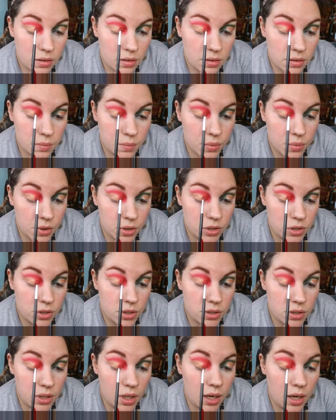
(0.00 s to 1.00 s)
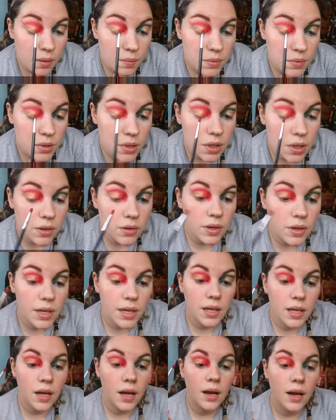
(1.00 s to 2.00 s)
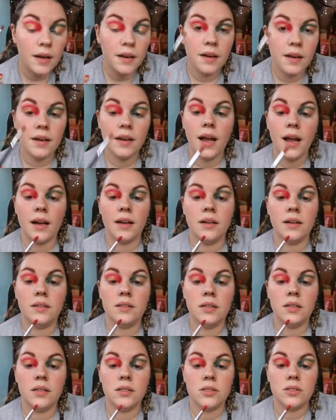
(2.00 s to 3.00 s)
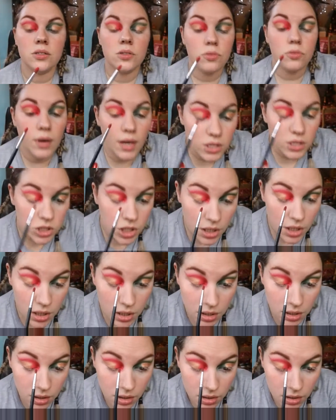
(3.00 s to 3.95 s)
This brush is absolutely knackered and scratchy.